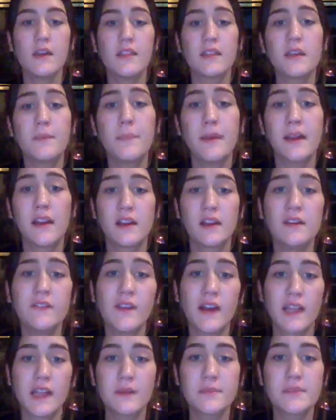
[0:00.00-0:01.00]
The pair
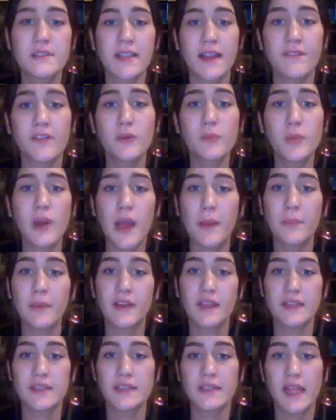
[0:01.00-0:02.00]
developed several
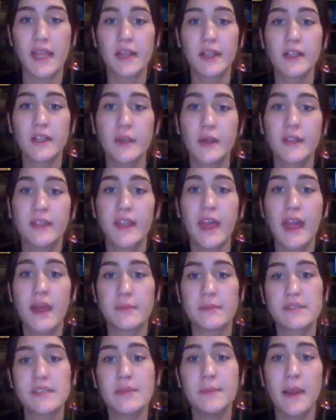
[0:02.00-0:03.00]
properties that included the
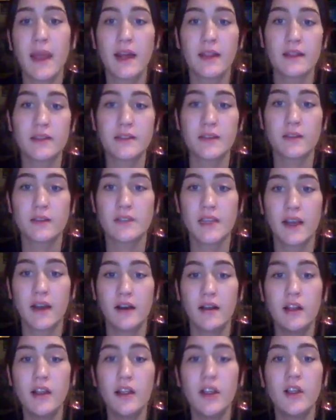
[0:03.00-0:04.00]
Helmsley Palace
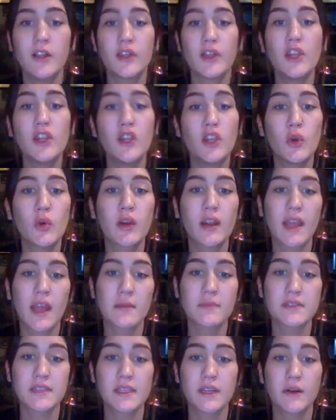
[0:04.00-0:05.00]
Hotel, the New York
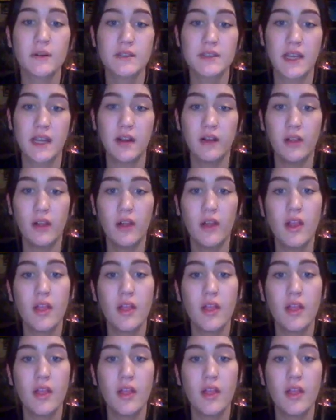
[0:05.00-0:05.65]
Helmsley Hotel,